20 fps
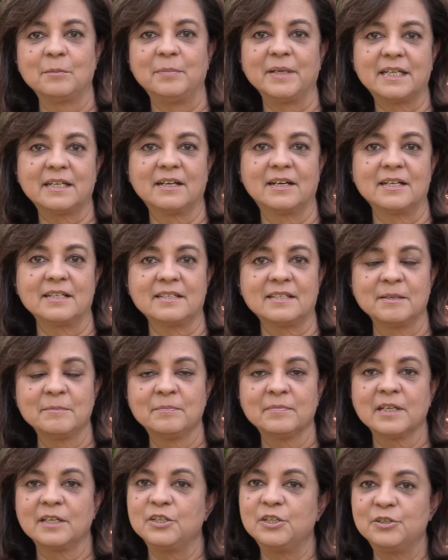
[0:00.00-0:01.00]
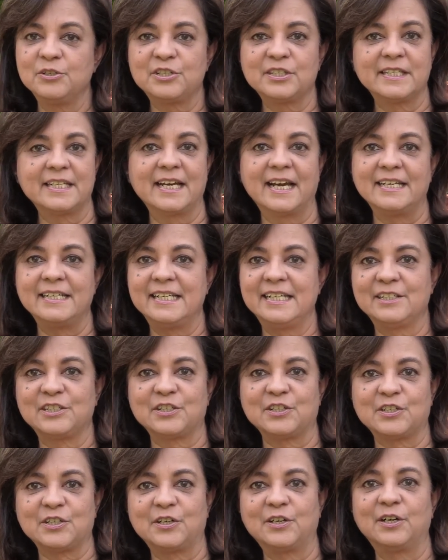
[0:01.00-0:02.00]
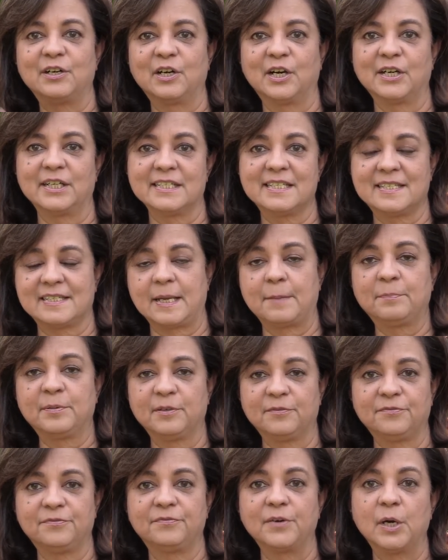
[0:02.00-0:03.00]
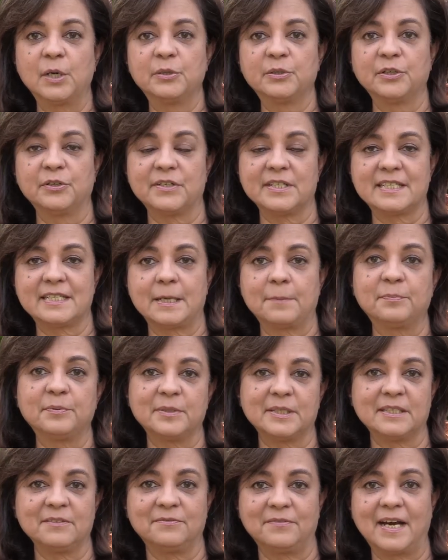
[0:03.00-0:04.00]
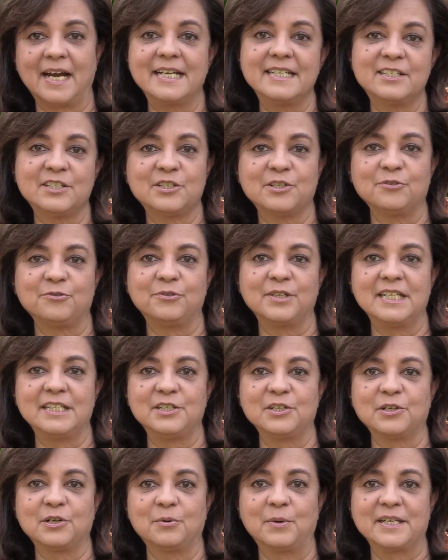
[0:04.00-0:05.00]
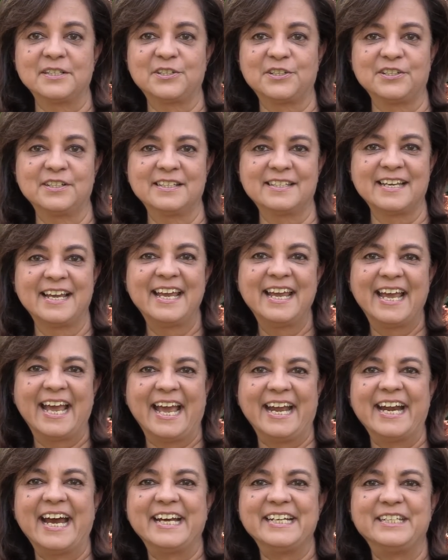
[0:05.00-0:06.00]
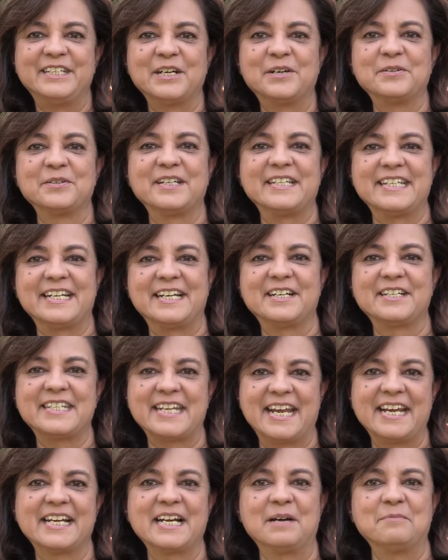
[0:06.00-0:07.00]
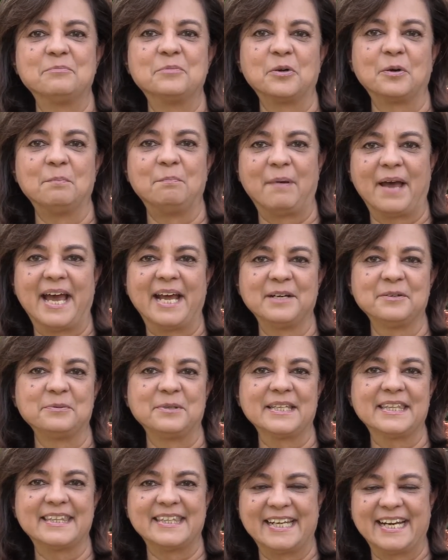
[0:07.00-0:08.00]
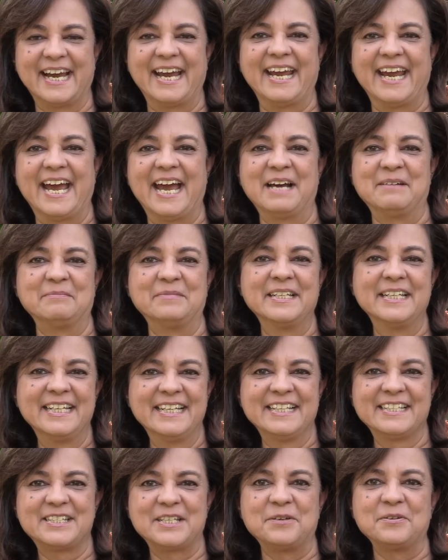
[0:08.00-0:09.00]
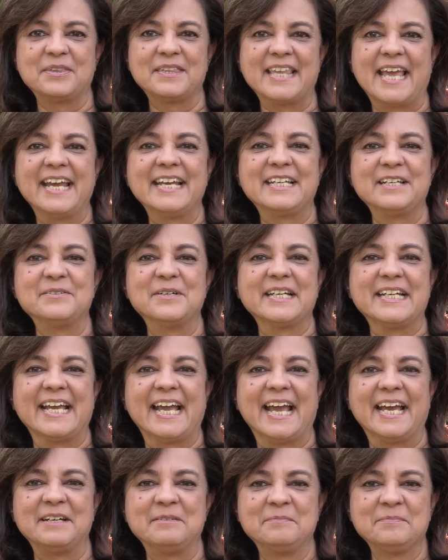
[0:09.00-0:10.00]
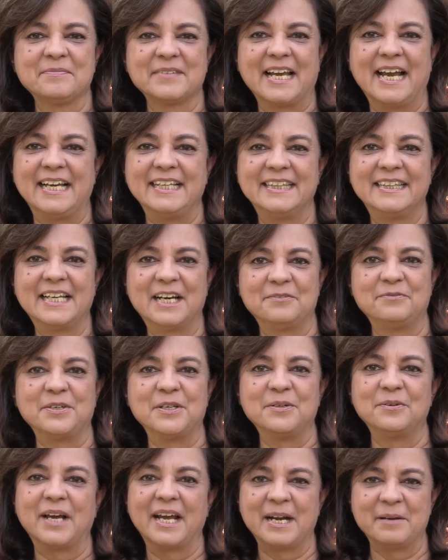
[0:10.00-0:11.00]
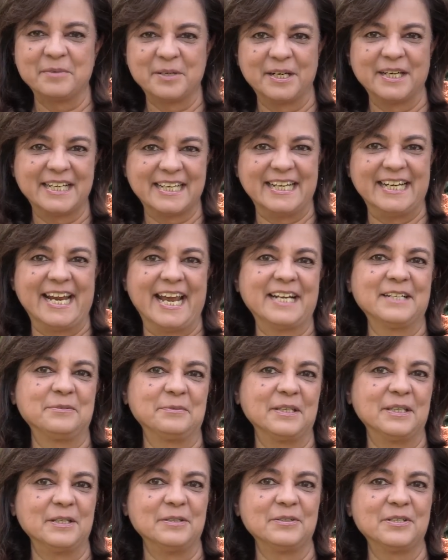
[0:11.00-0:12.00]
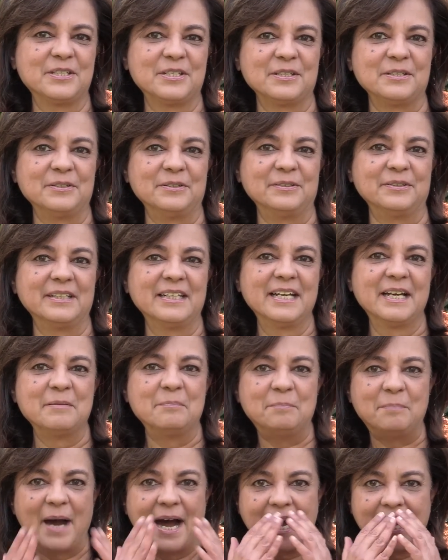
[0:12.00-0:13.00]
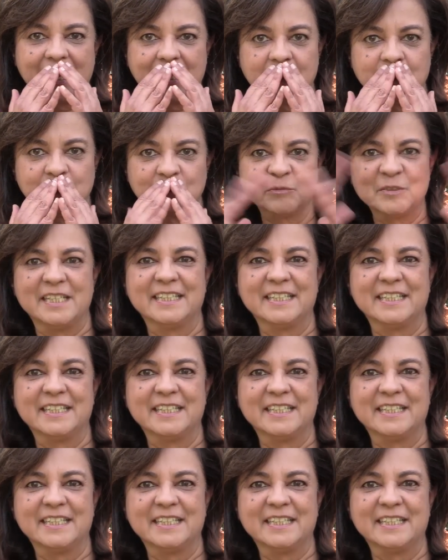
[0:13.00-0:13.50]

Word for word: because usually I need to turn on a separate phone or a separate device to read your questions and I don't dare take up more bandwidth than I am. So thank you again. I love you and I'm going to connect with you soon. Bye.